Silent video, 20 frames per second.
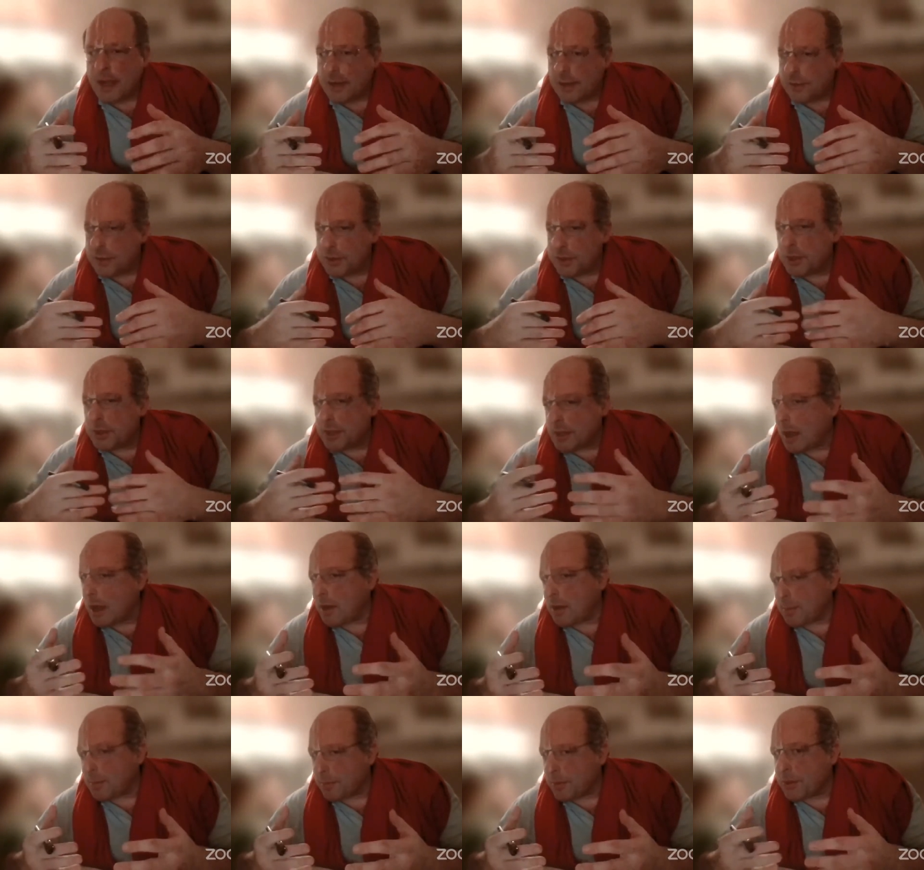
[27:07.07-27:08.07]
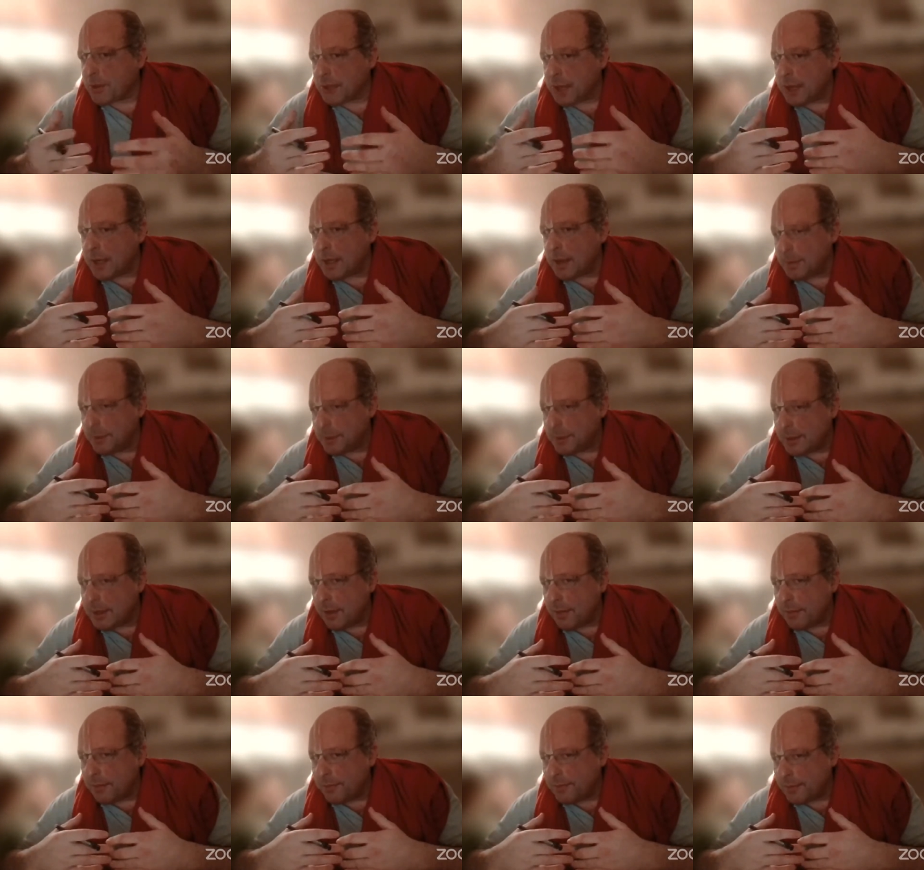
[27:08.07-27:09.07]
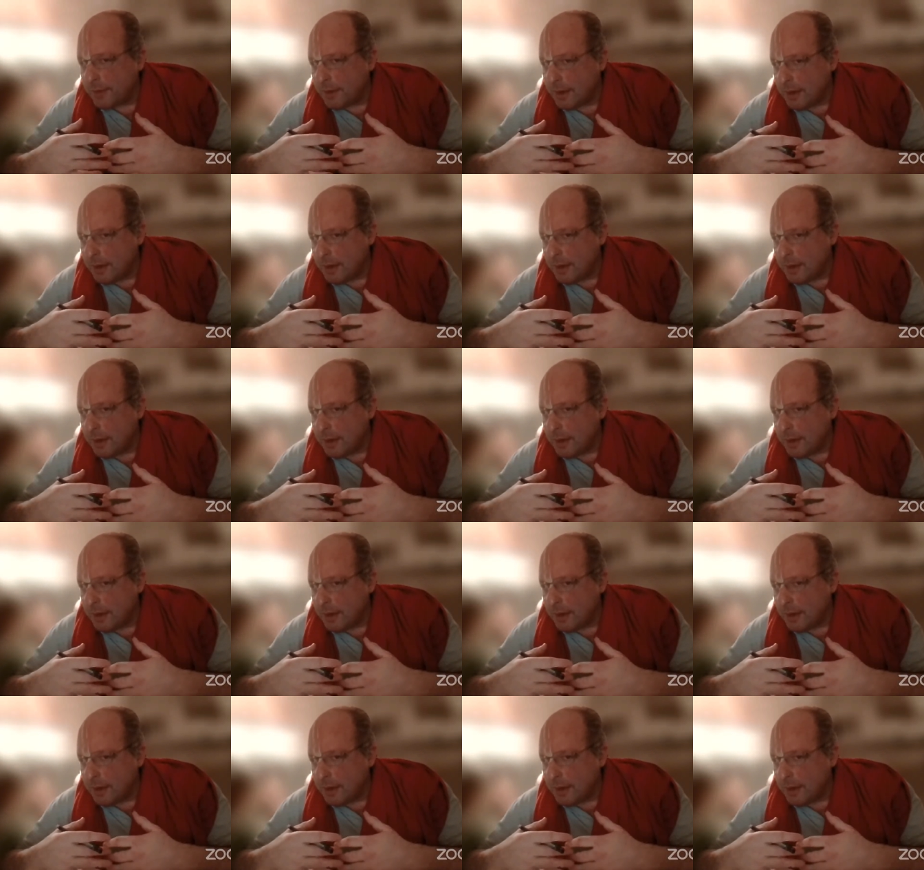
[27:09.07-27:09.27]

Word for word: like Krishna can't appreciate himself.